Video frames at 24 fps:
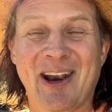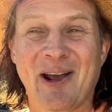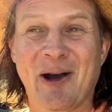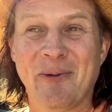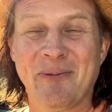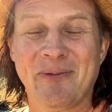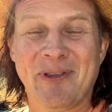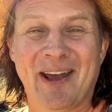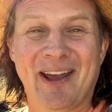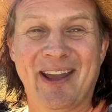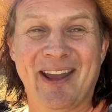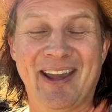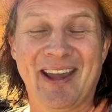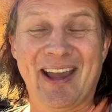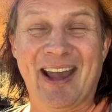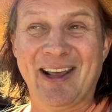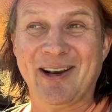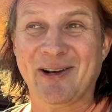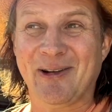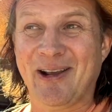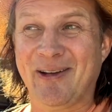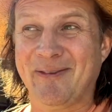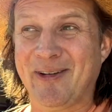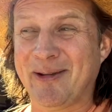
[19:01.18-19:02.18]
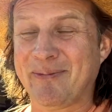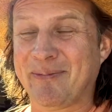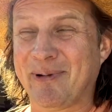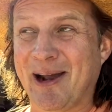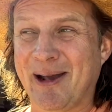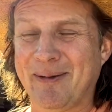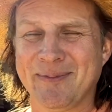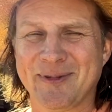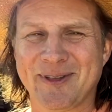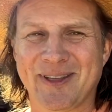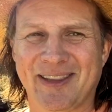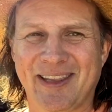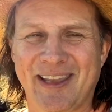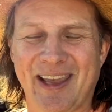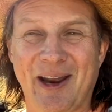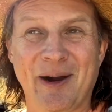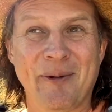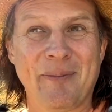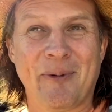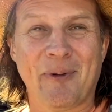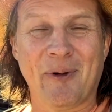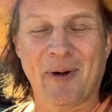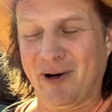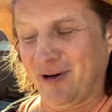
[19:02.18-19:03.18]
hope that I don't have any problems at the
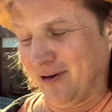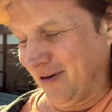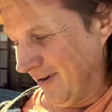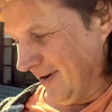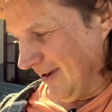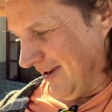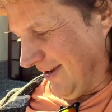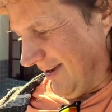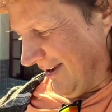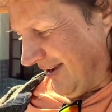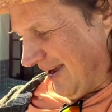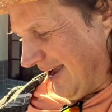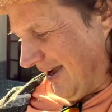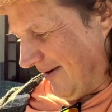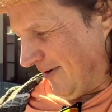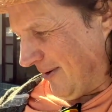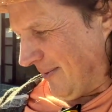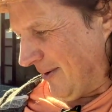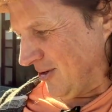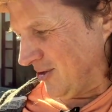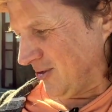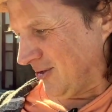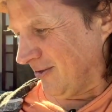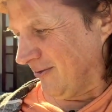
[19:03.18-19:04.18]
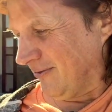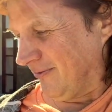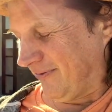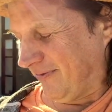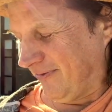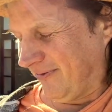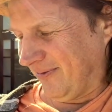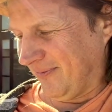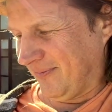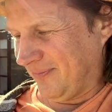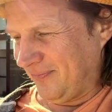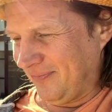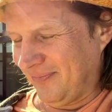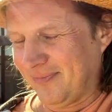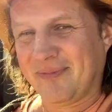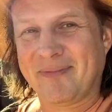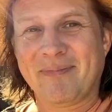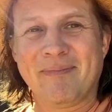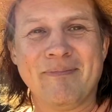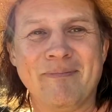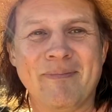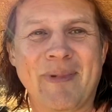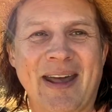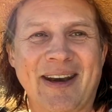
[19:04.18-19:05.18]
airport having a bunch of
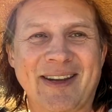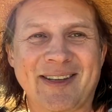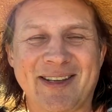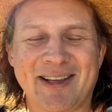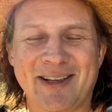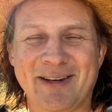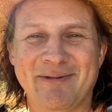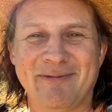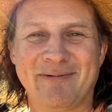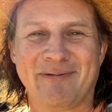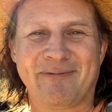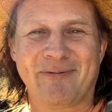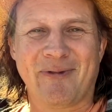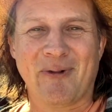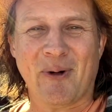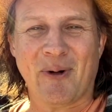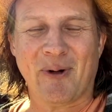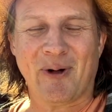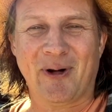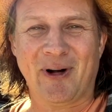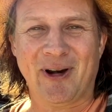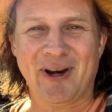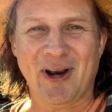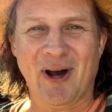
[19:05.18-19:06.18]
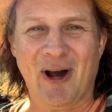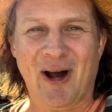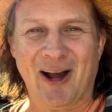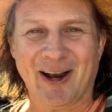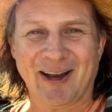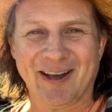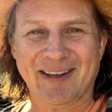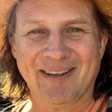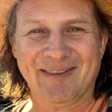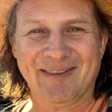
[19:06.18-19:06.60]
medicine for a dog.